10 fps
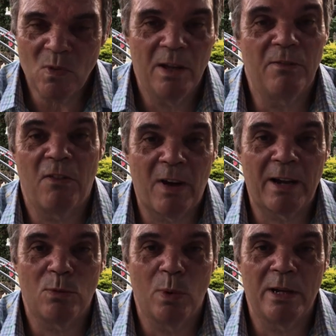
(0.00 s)
and
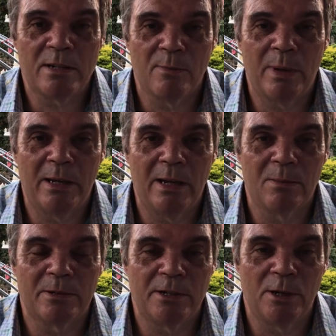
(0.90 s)
find ways of being
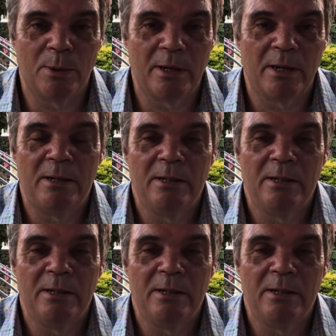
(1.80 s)
able to do it,